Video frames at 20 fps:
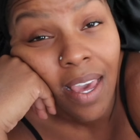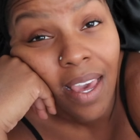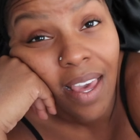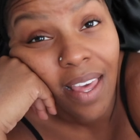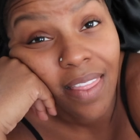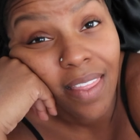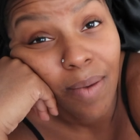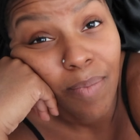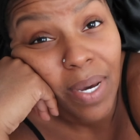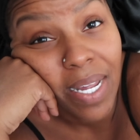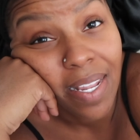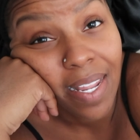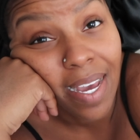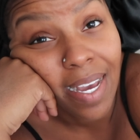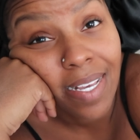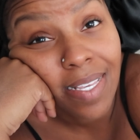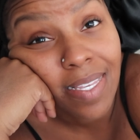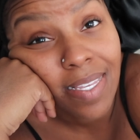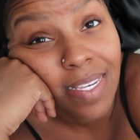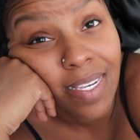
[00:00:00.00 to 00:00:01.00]
And then my
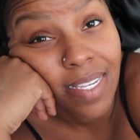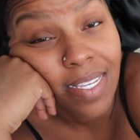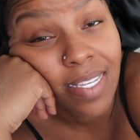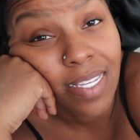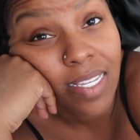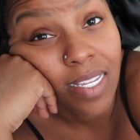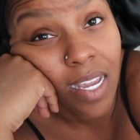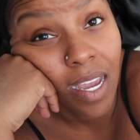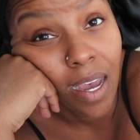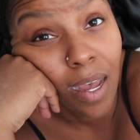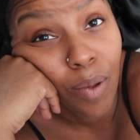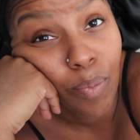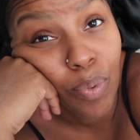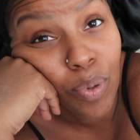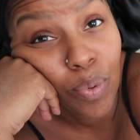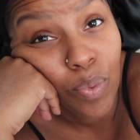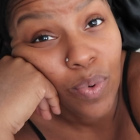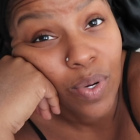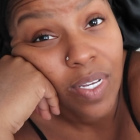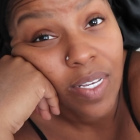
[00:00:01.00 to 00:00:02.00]
last stop
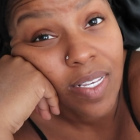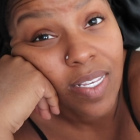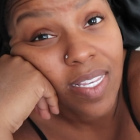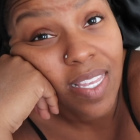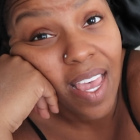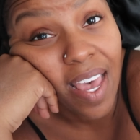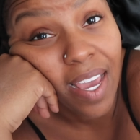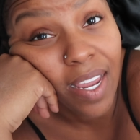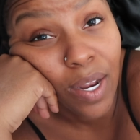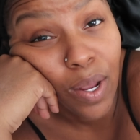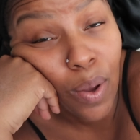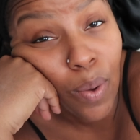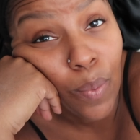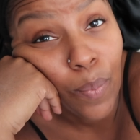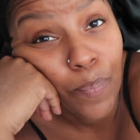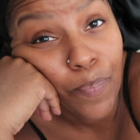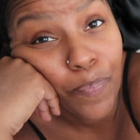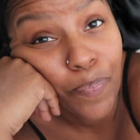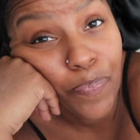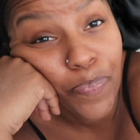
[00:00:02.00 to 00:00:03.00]
was at
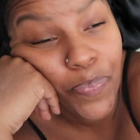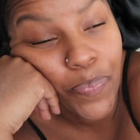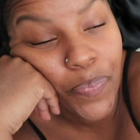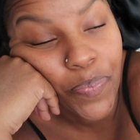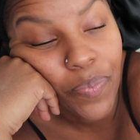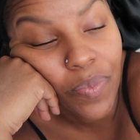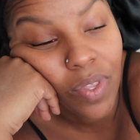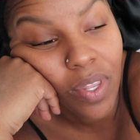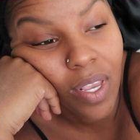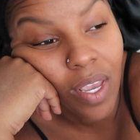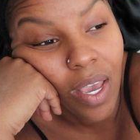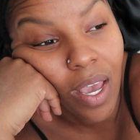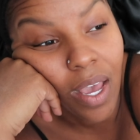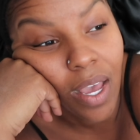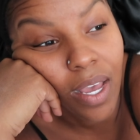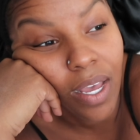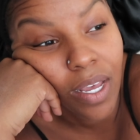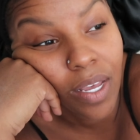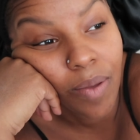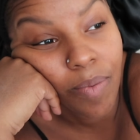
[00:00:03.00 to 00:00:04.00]
home.
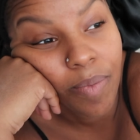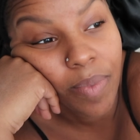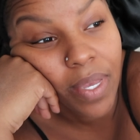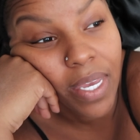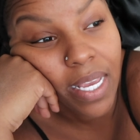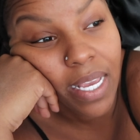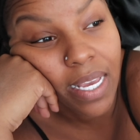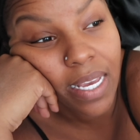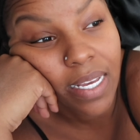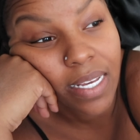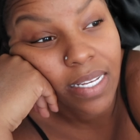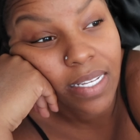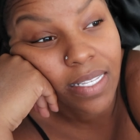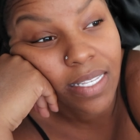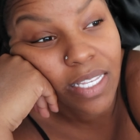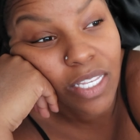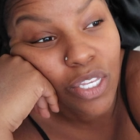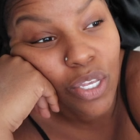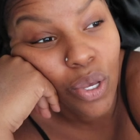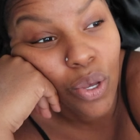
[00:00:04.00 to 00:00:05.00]
Um,
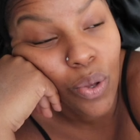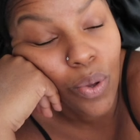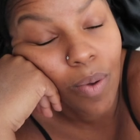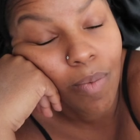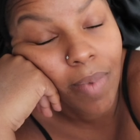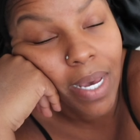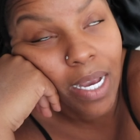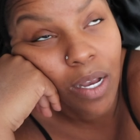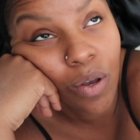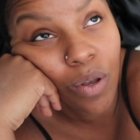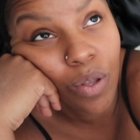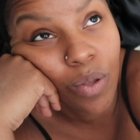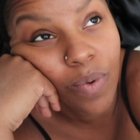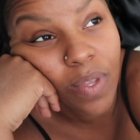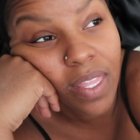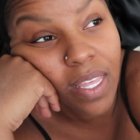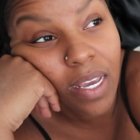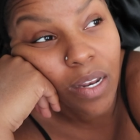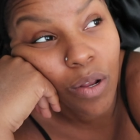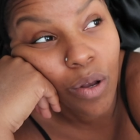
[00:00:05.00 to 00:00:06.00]
and so my goal
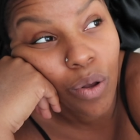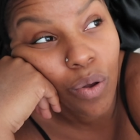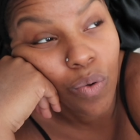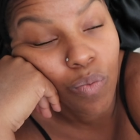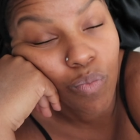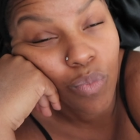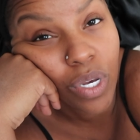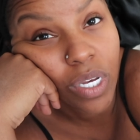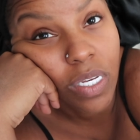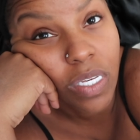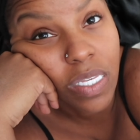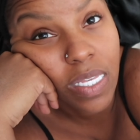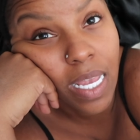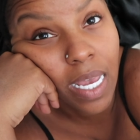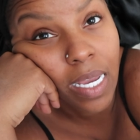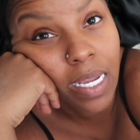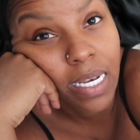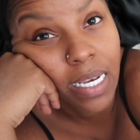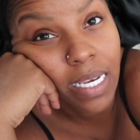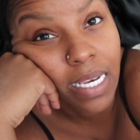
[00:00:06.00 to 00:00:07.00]
with that home was
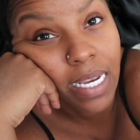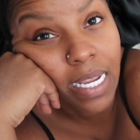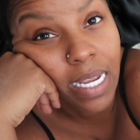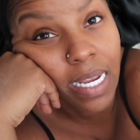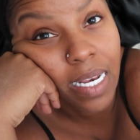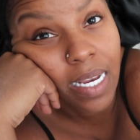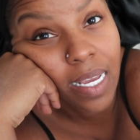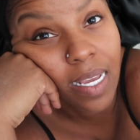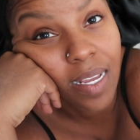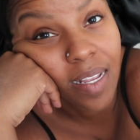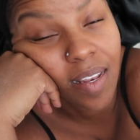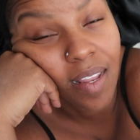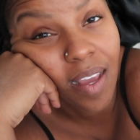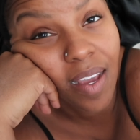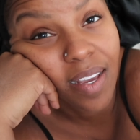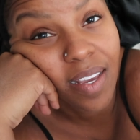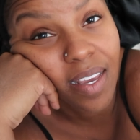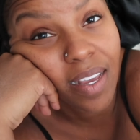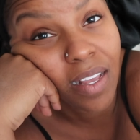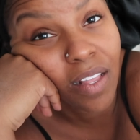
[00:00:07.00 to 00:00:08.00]
I needed
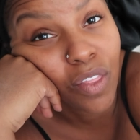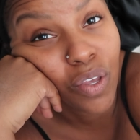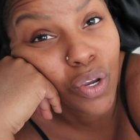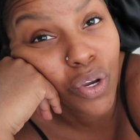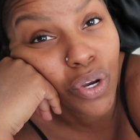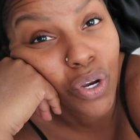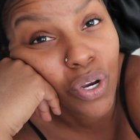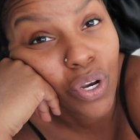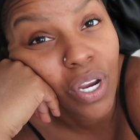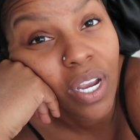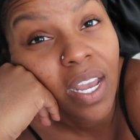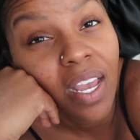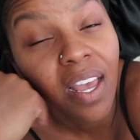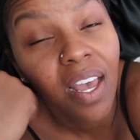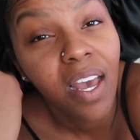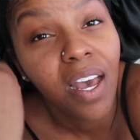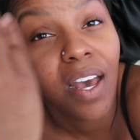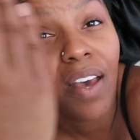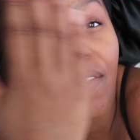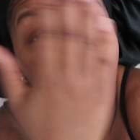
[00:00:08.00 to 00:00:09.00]
like either
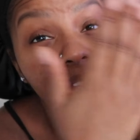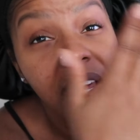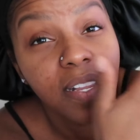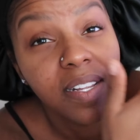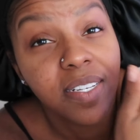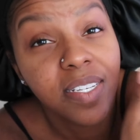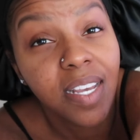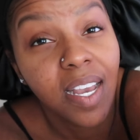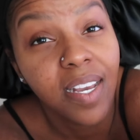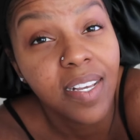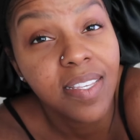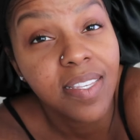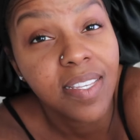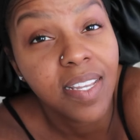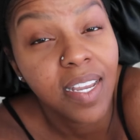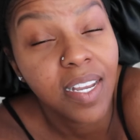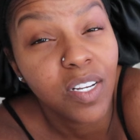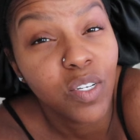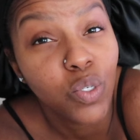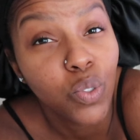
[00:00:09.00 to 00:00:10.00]
a Valentine's
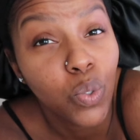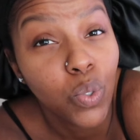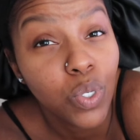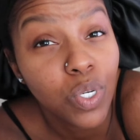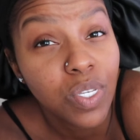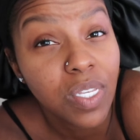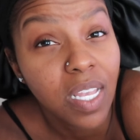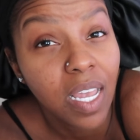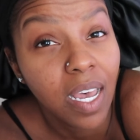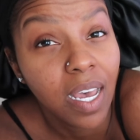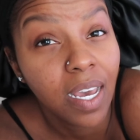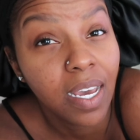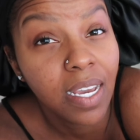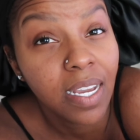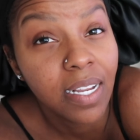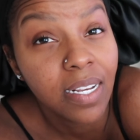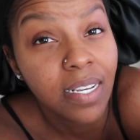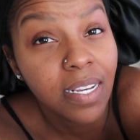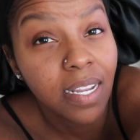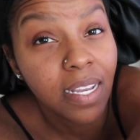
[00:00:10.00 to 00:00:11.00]
Day door
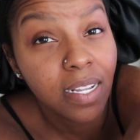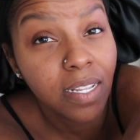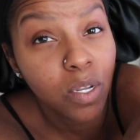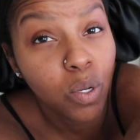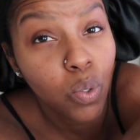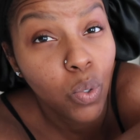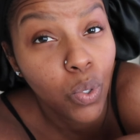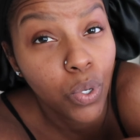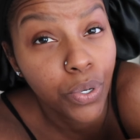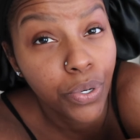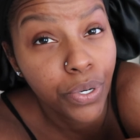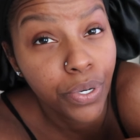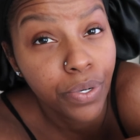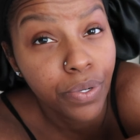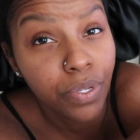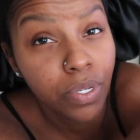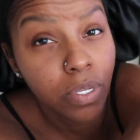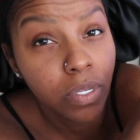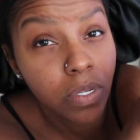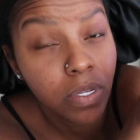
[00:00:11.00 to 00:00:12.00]
sign, like the
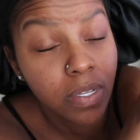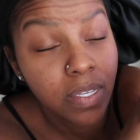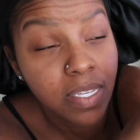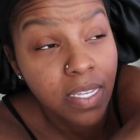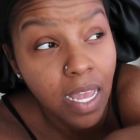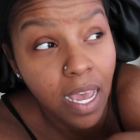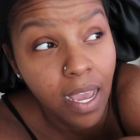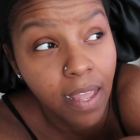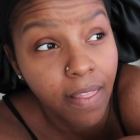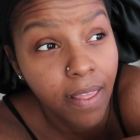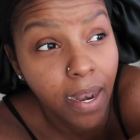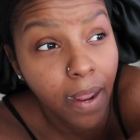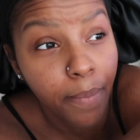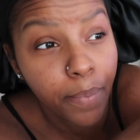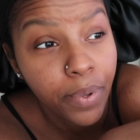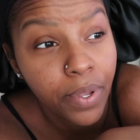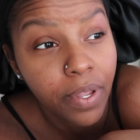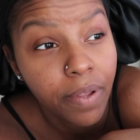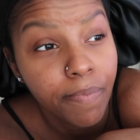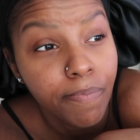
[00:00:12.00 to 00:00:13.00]
corner sign that I
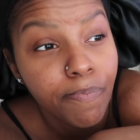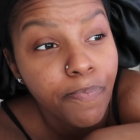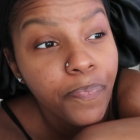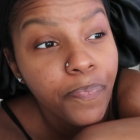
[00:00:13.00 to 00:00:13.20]
put,